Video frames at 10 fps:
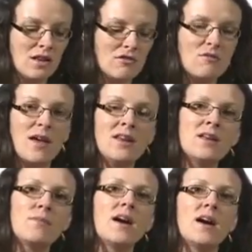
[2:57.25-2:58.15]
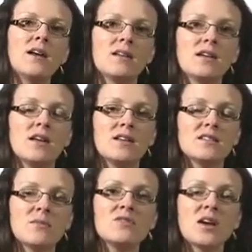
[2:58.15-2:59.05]
The remaining part
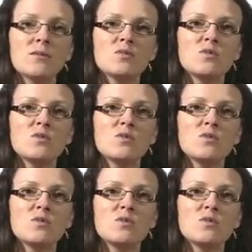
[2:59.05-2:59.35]
sometimes